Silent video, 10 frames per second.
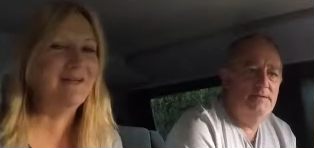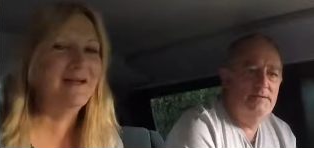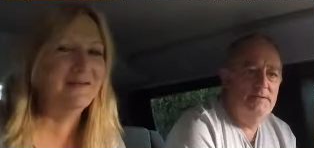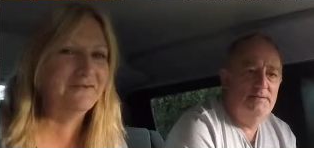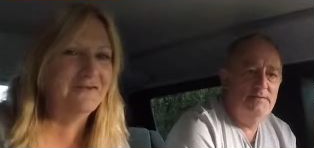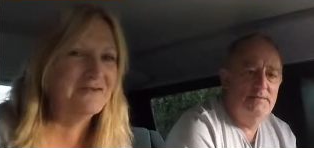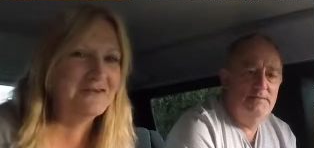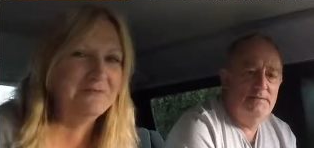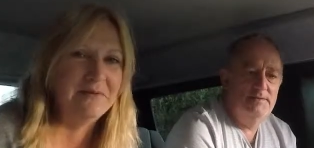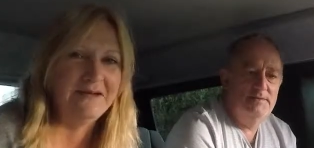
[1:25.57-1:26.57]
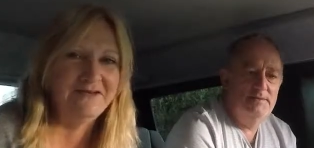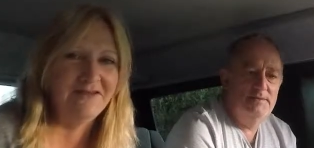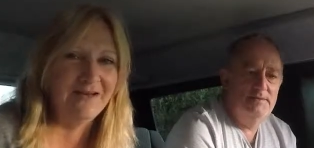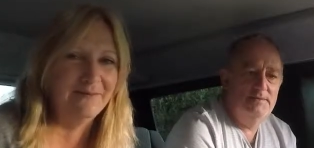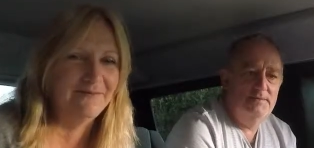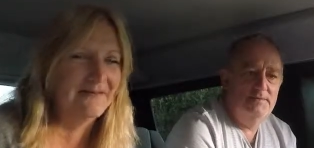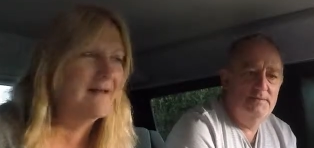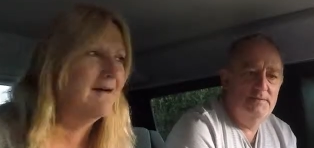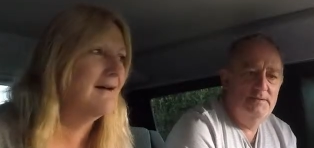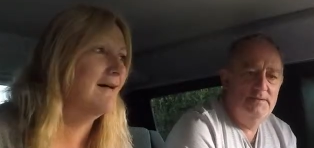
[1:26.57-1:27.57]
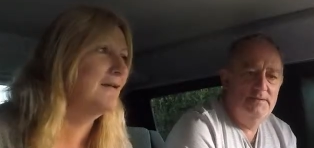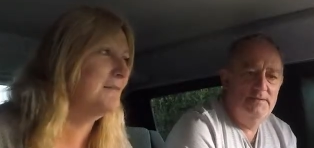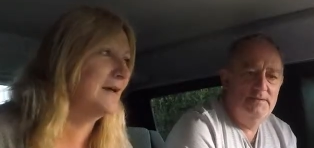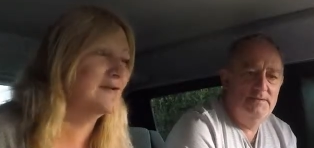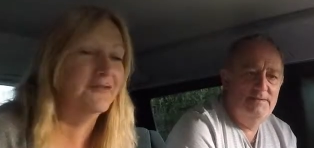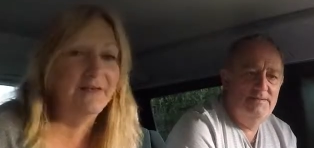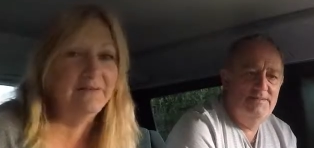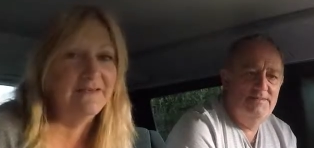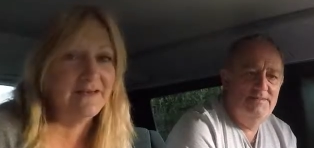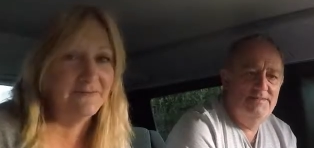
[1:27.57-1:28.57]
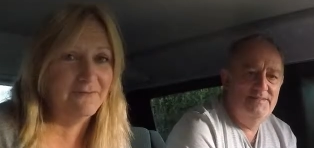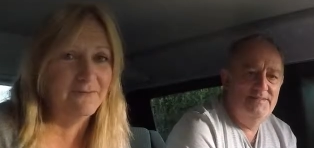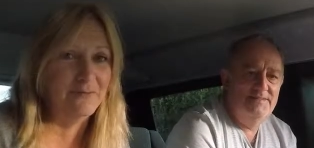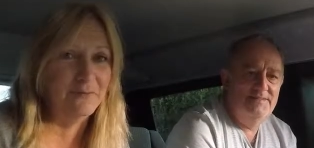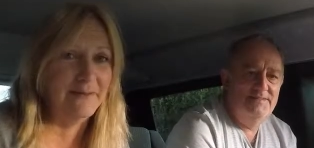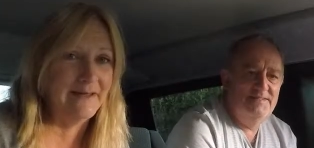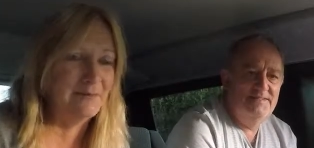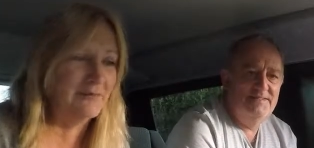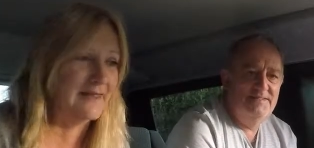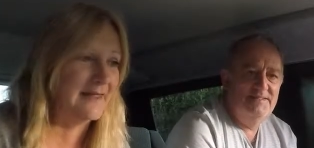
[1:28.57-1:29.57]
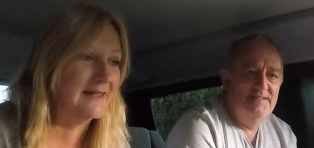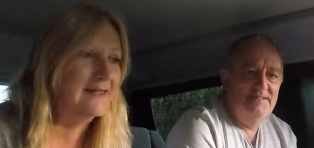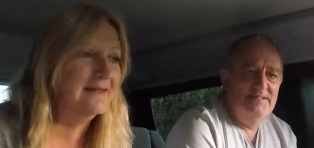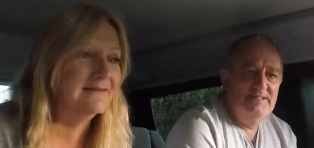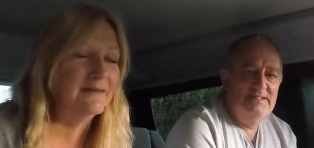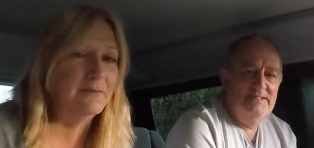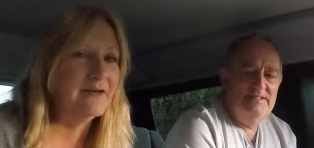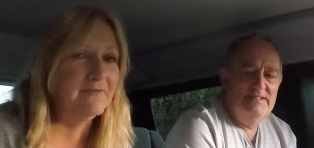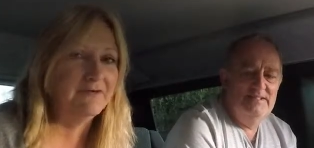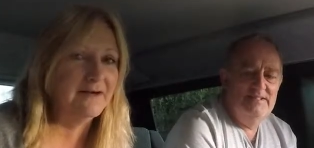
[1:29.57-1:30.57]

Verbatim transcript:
Speaker 1: we asked for 2 big chips. Oh my God, there was enough for 4 people there. So we never